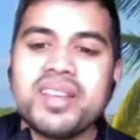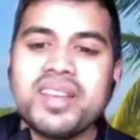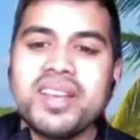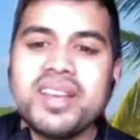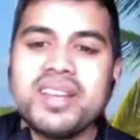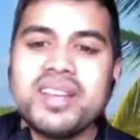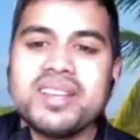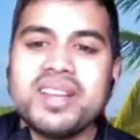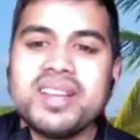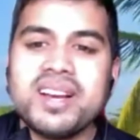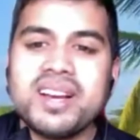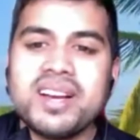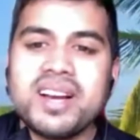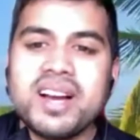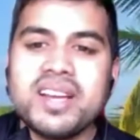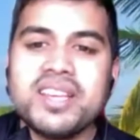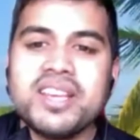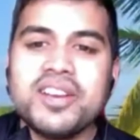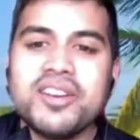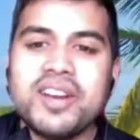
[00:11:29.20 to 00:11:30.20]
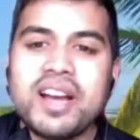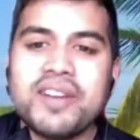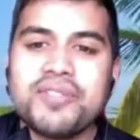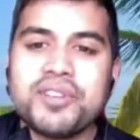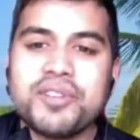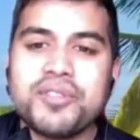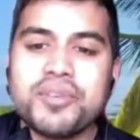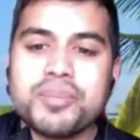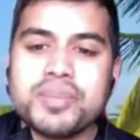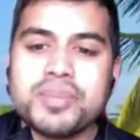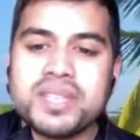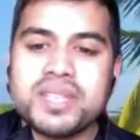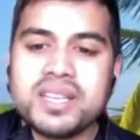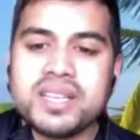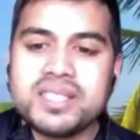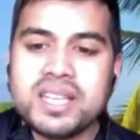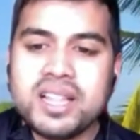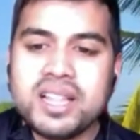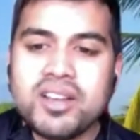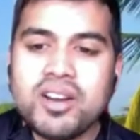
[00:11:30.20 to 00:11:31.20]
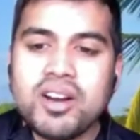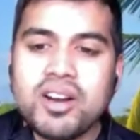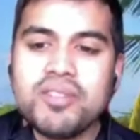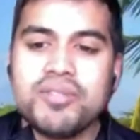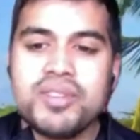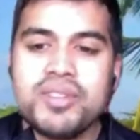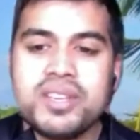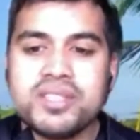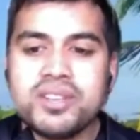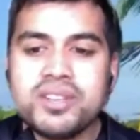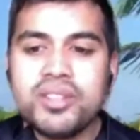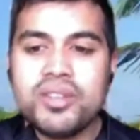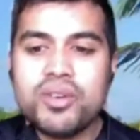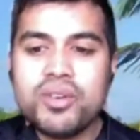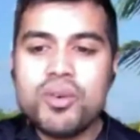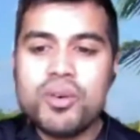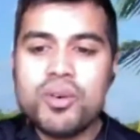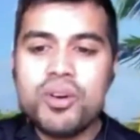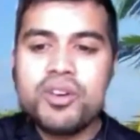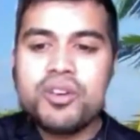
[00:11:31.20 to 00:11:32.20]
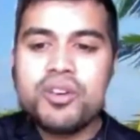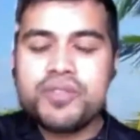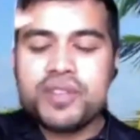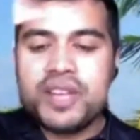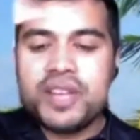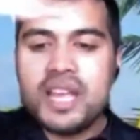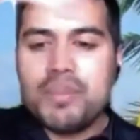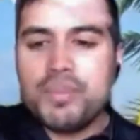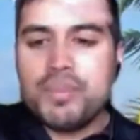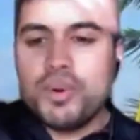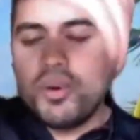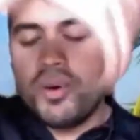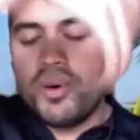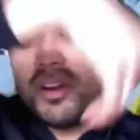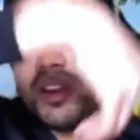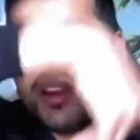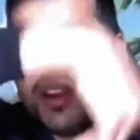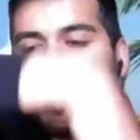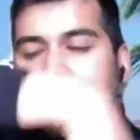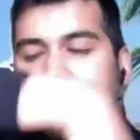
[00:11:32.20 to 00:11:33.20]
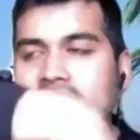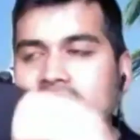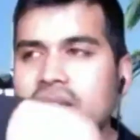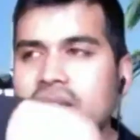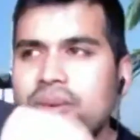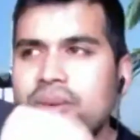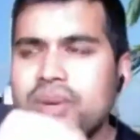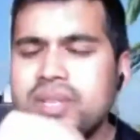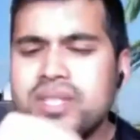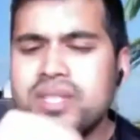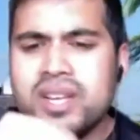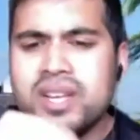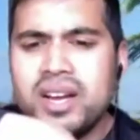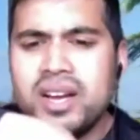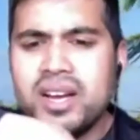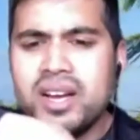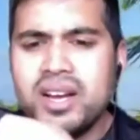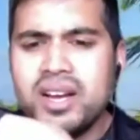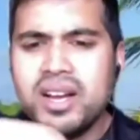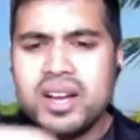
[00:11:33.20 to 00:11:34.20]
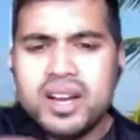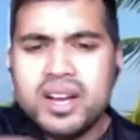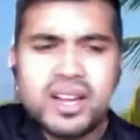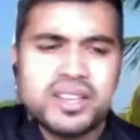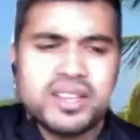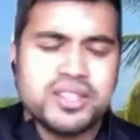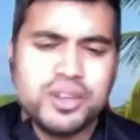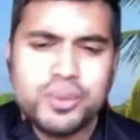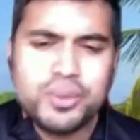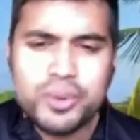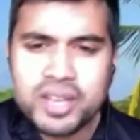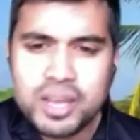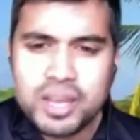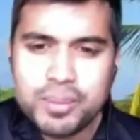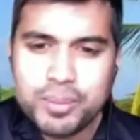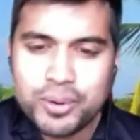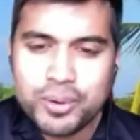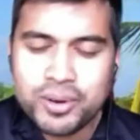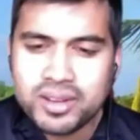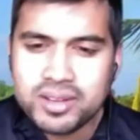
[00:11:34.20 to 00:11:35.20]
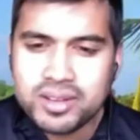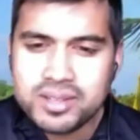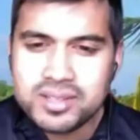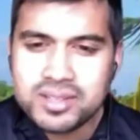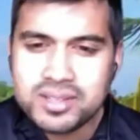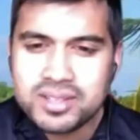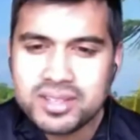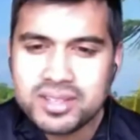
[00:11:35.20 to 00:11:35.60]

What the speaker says: in a year after from sailing off, he's on the corner of Cape Horn, which do you know where Cape Horn is?